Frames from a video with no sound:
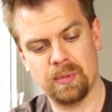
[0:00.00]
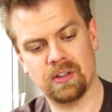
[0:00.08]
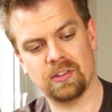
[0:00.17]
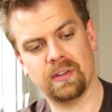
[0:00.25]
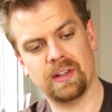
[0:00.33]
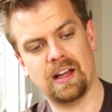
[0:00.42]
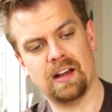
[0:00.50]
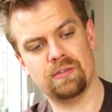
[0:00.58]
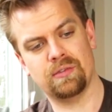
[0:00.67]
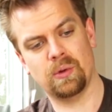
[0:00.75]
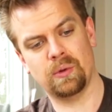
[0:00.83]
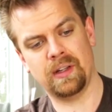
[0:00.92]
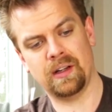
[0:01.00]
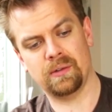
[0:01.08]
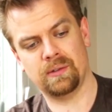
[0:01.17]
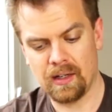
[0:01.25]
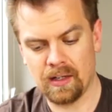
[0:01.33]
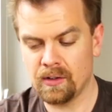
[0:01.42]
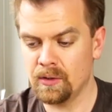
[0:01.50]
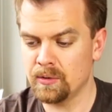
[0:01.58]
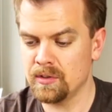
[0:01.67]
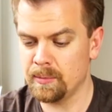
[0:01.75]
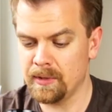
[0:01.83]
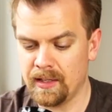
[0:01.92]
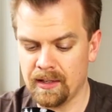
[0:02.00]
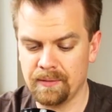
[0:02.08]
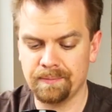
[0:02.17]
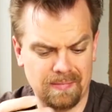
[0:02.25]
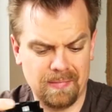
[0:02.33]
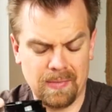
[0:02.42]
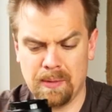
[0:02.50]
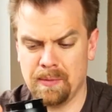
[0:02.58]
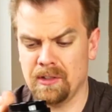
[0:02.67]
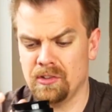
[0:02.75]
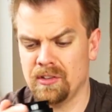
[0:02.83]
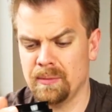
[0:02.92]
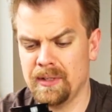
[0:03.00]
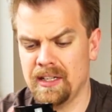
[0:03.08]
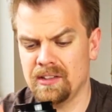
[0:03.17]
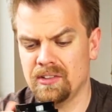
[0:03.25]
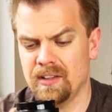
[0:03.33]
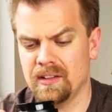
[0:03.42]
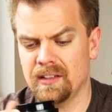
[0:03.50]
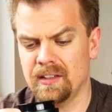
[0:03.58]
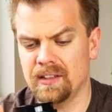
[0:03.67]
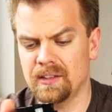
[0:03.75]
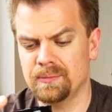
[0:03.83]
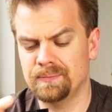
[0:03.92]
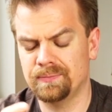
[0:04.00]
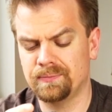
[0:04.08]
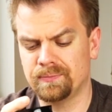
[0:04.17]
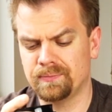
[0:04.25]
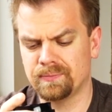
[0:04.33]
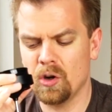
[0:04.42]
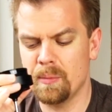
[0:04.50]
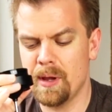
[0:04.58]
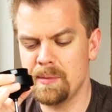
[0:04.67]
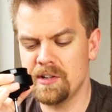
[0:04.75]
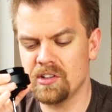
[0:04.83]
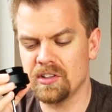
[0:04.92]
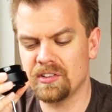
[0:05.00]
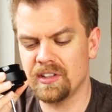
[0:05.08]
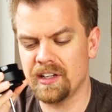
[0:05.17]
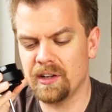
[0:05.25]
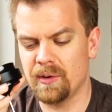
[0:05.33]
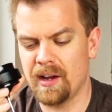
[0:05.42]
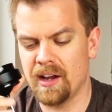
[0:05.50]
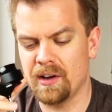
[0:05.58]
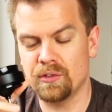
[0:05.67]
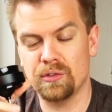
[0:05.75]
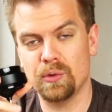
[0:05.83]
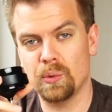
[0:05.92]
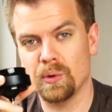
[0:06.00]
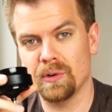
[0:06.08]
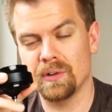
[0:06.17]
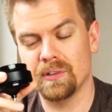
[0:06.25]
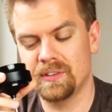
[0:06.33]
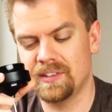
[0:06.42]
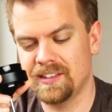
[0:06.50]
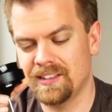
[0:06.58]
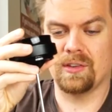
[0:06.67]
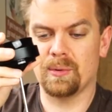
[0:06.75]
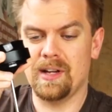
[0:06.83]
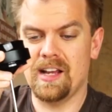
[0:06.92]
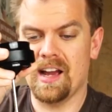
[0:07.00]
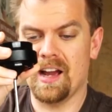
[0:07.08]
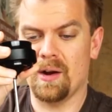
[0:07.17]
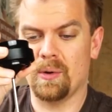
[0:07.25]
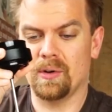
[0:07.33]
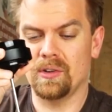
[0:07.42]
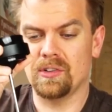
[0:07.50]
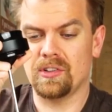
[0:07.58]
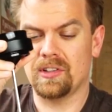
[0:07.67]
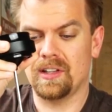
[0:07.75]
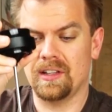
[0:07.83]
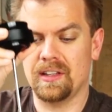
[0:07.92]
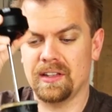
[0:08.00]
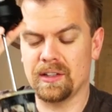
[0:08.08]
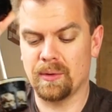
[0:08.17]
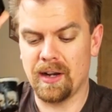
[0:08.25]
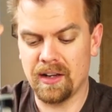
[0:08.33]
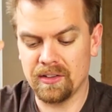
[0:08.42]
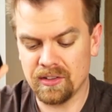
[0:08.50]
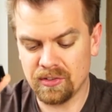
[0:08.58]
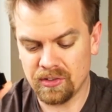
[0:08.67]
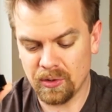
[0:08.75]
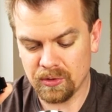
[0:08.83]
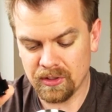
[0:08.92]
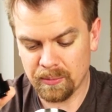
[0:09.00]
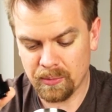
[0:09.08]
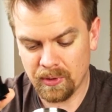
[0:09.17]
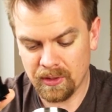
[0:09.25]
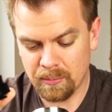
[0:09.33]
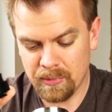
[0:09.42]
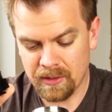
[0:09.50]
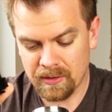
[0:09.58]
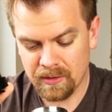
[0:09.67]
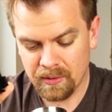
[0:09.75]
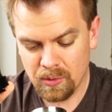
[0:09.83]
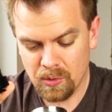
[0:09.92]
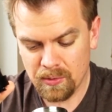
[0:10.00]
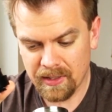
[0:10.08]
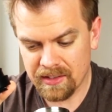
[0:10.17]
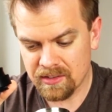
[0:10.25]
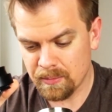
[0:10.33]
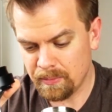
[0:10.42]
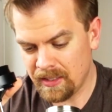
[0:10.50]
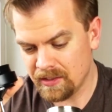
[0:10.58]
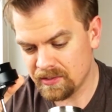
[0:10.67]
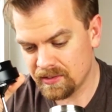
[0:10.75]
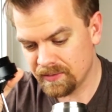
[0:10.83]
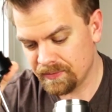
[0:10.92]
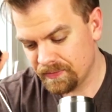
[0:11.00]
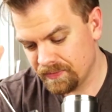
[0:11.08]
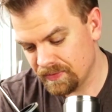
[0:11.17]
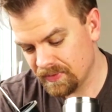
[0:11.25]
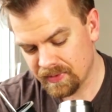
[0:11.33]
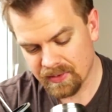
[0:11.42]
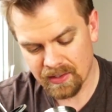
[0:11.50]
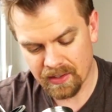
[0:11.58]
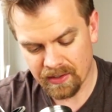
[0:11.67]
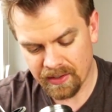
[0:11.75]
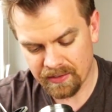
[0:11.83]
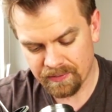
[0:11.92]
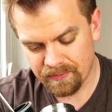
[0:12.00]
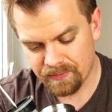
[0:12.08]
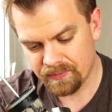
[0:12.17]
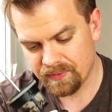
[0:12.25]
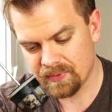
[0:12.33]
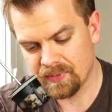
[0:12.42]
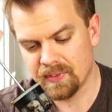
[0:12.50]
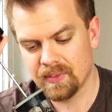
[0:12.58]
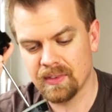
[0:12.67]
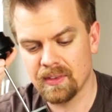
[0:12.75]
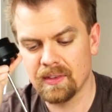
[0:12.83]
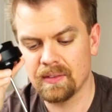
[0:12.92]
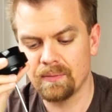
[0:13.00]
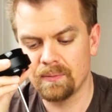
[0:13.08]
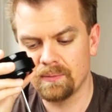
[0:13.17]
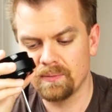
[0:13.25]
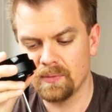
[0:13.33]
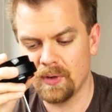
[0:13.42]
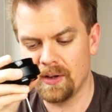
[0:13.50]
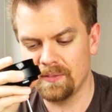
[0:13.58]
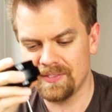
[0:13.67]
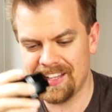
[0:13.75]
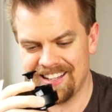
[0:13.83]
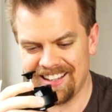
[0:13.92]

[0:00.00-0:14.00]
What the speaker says: mug's only half full now. I don't know what's up with that. Maybe there's some getting stuck in here. Or maybe just sitting around for 3 hours, the grounds have soaked up quite a bit. Ooh, that's a mess. All right. Well,